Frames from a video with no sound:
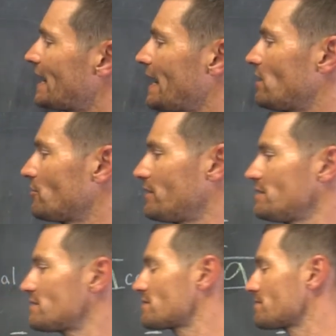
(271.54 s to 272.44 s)

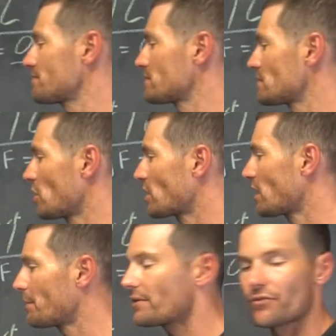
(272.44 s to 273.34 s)
calories are
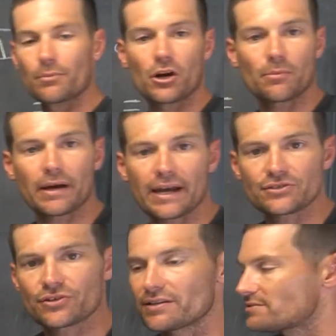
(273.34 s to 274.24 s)
coming from
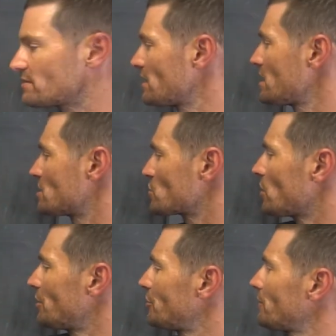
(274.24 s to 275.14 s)
carbohydrates. So
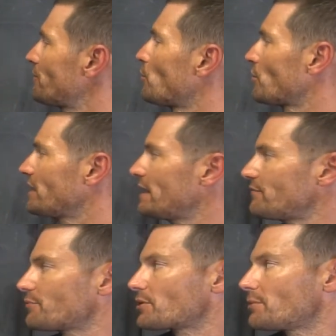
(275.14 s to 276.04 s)
148
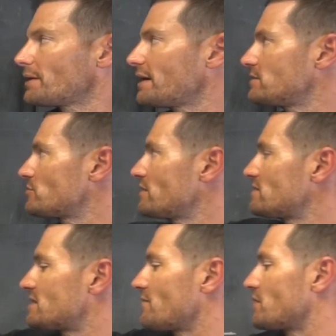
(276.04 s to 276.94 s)
from carbohydrates,
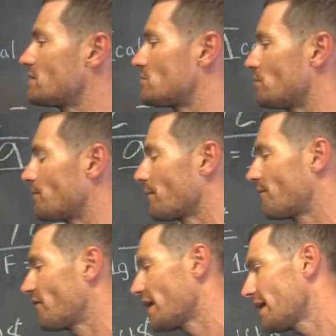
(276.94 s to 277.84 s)
72 from
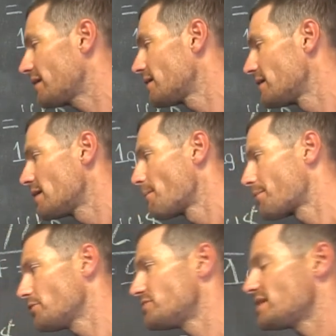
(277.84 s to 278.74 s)
fat.
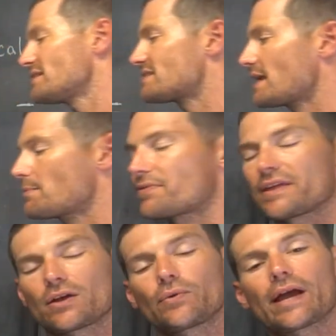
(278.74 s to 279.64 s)
Protein, same
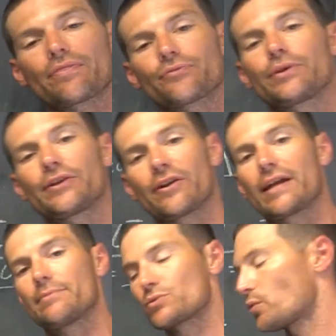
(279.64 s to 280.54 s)
thing. We got 3
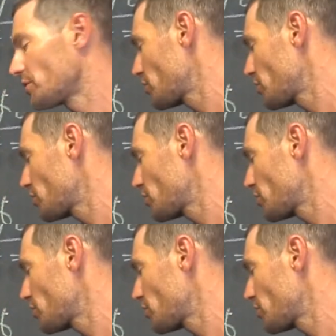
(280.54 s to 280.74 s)
grams. 1